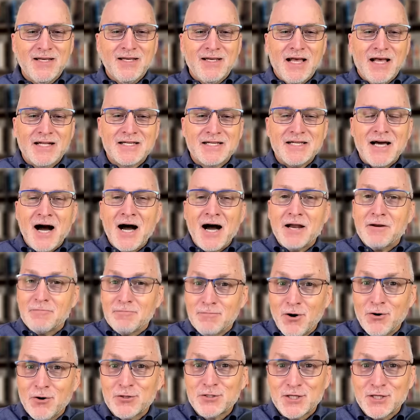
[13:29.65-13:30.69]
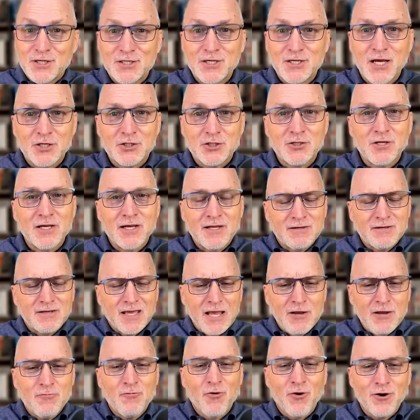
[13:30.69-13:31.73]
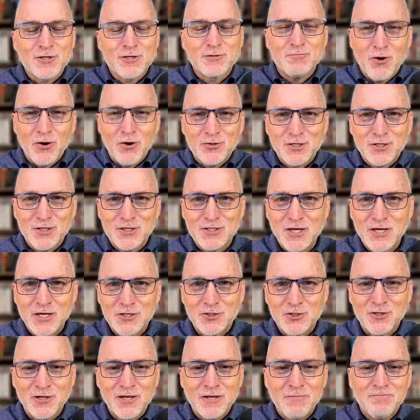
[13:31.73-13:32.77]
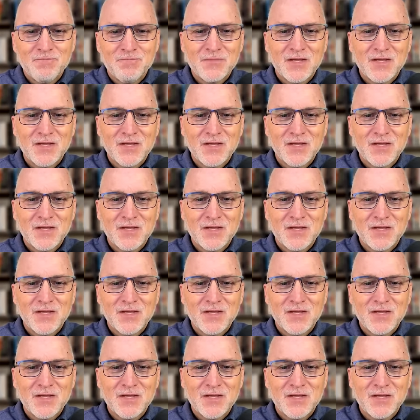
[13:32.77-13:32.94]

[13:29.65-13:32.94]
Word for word: It's not most essentially, and keywords most essentially,